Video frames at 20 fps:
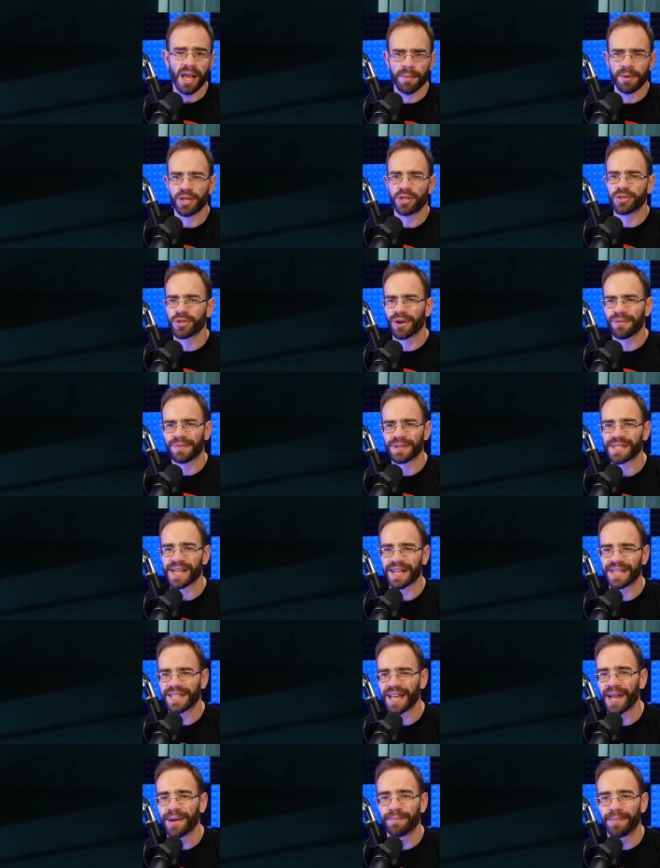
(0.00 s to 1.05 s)
I mean, sure, if it's like
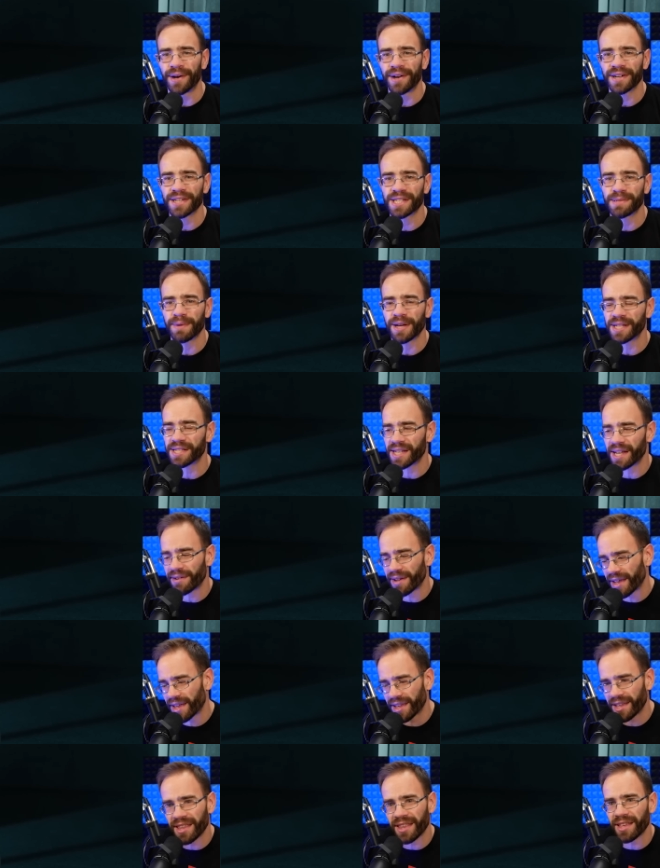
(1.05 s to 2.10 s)
ten bucks, you might say,
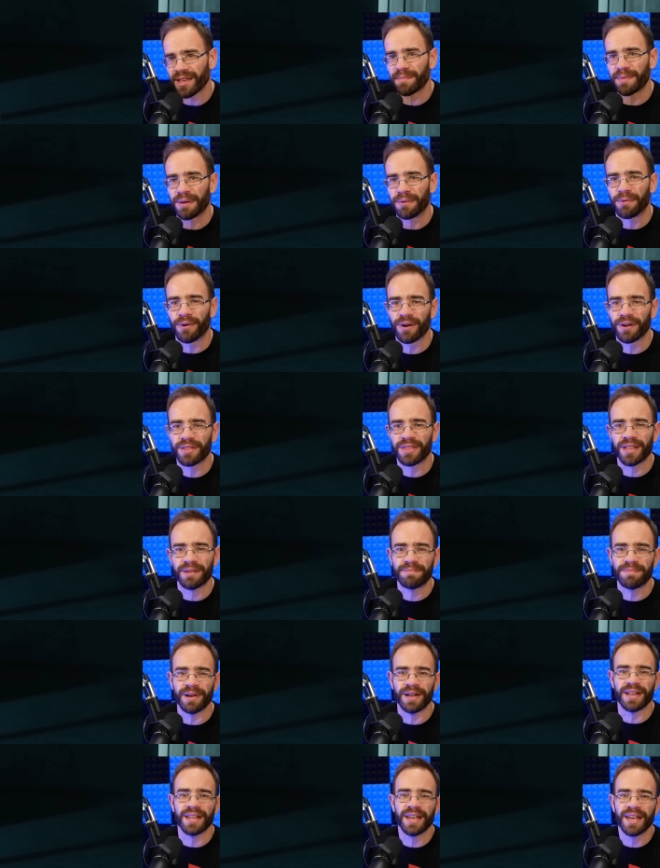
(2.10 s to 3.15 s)
ah, that could be worth it.
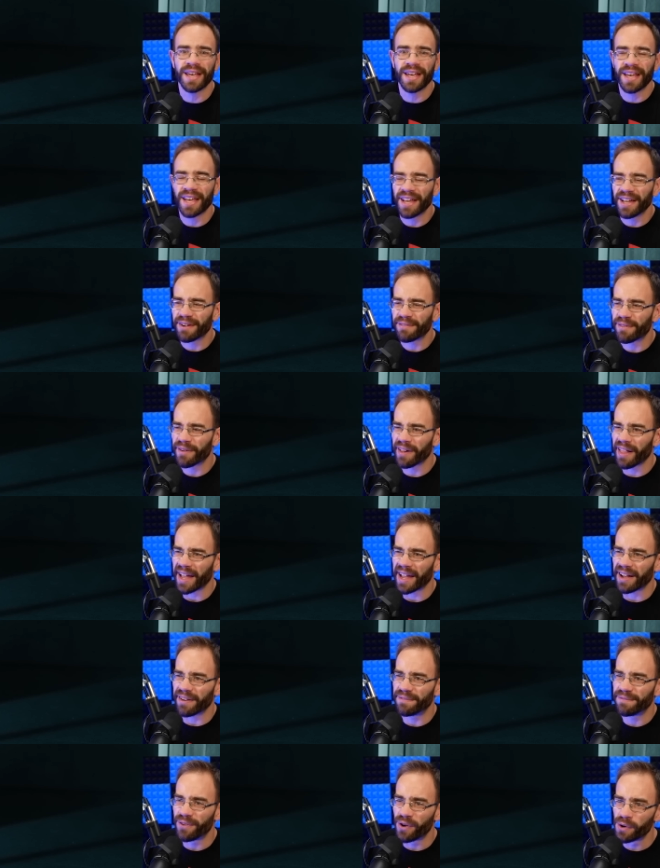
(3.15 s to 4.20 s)
But for like
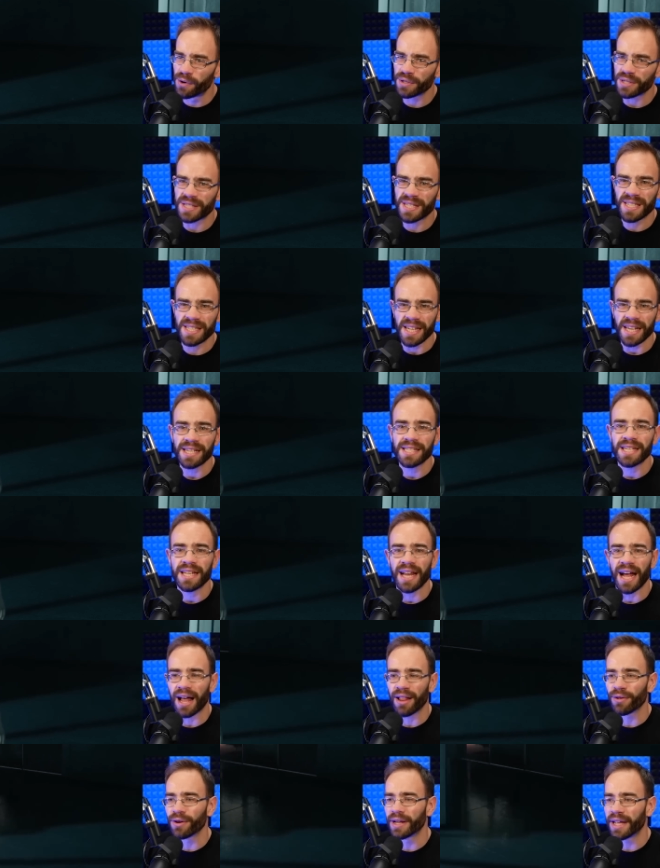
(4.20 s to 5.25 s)
a full sixty dollar